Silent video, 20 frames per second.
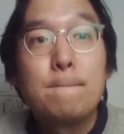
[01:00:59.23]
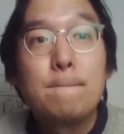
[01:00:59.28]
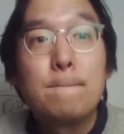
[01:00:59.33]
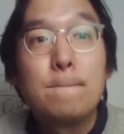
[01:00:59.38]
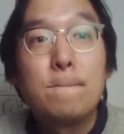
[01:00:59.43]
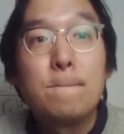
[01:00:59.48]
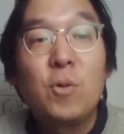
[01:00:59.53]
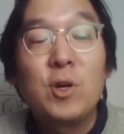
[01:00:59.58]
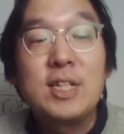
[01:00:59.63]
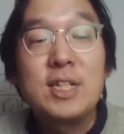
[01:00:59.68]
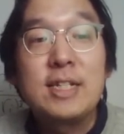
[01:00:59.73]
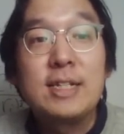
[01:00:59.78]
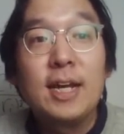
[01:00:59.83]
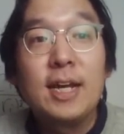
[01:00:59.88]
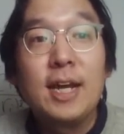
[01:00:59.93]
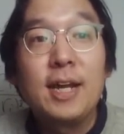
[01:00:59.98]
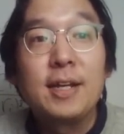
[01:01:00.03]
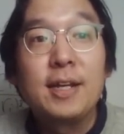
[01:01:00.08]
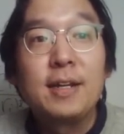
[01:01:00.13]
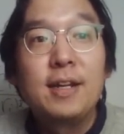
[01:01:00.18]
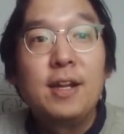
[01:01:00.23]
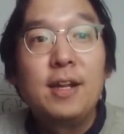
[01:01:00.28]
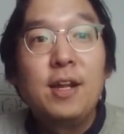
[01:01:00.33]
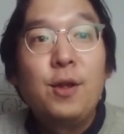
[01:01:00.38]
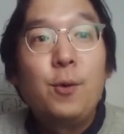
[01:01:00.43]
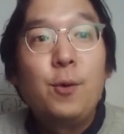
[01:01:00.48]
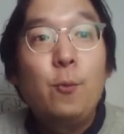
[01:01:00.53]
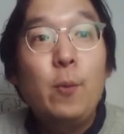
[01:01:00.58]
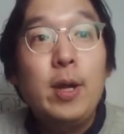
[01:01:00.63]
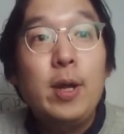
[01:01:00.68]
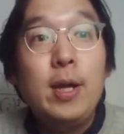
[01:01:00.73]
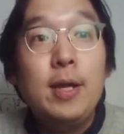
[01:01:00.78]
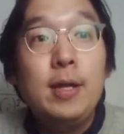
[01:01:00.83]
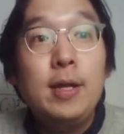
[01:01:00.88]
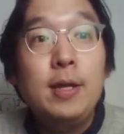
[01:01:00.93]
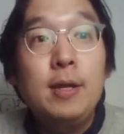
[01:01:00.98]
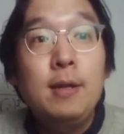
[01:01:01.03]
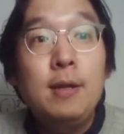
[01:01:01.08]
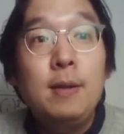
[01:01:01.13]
What's that? Well,